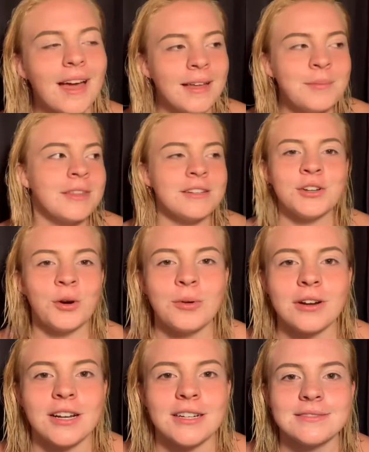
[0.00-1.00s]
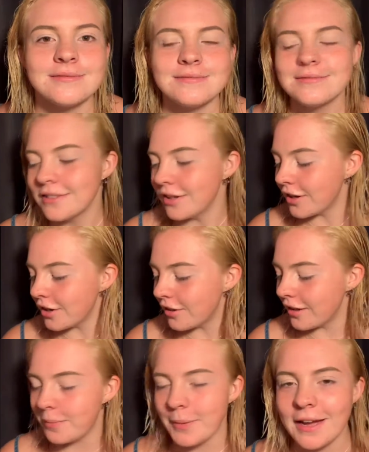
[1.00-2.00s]
I am such a hoarder. Look at all
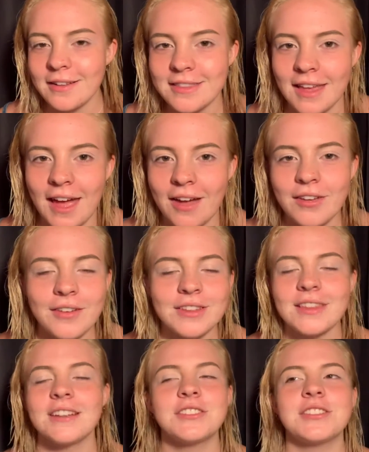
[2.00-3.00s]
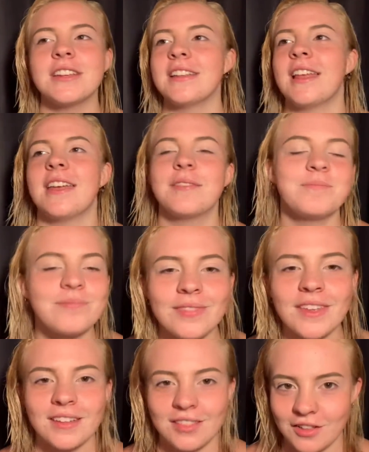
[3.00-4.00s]
these palettes I have. I haven't touched in like
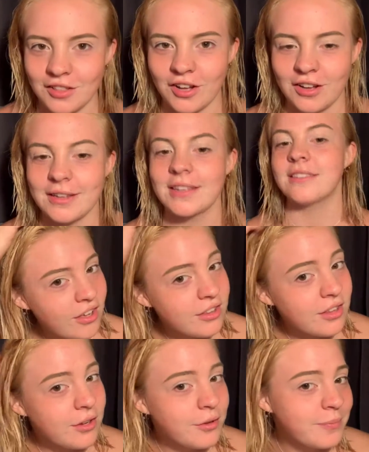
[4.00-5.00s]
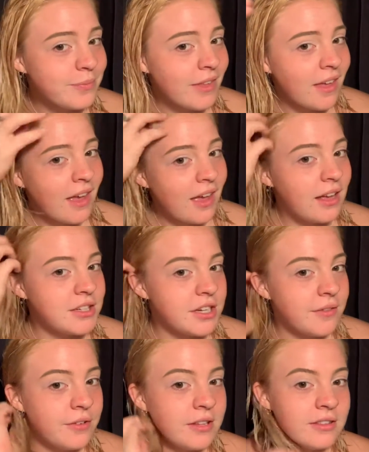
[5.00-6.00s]
the longest. Also,
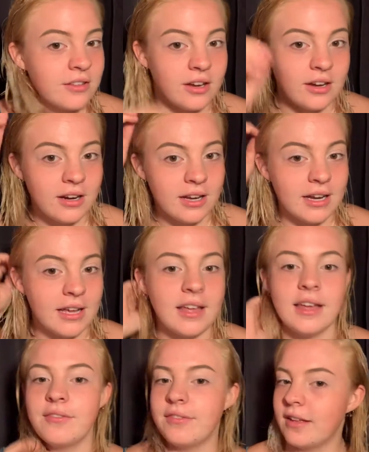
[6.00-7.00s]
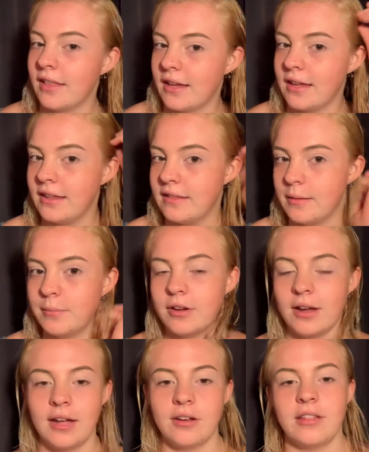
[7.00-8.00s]
Jeffree Star and I have like a
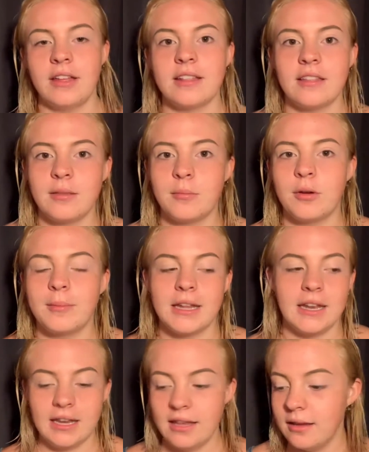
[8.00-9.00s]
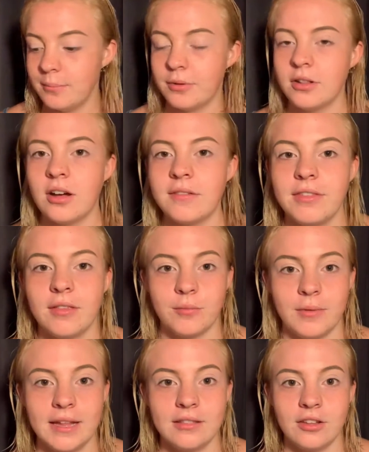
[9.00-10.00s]
similar hair length at the moment, and he can pull off this
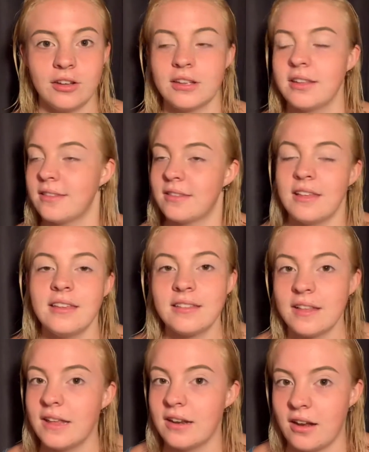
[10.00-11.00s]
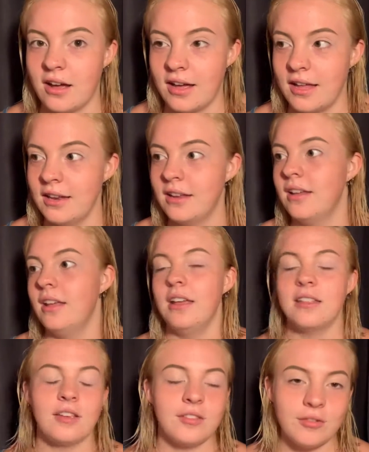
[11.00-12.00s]
wet look. Sis cannot.
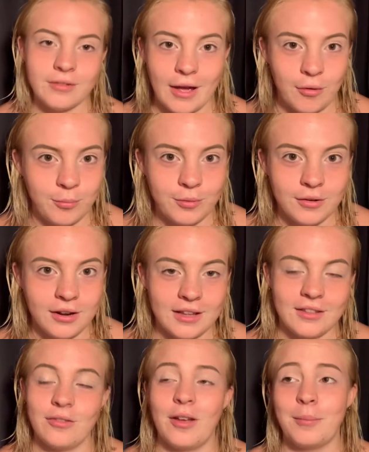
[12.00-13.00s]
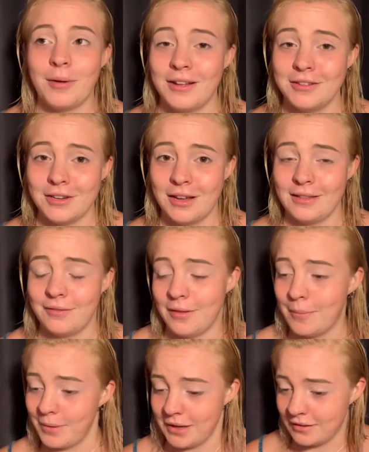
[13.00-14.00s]
It's also downpouring, so I apologize if
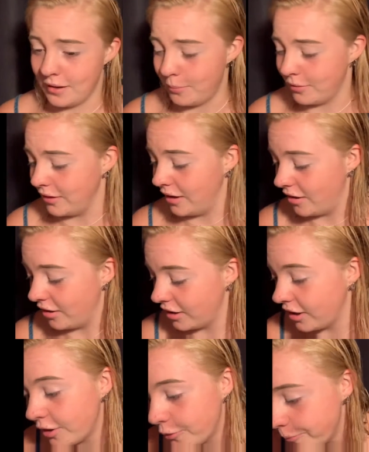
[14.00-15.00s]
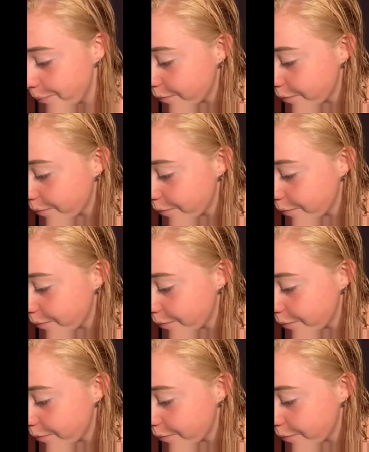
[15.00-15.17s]
that picks up on the audio.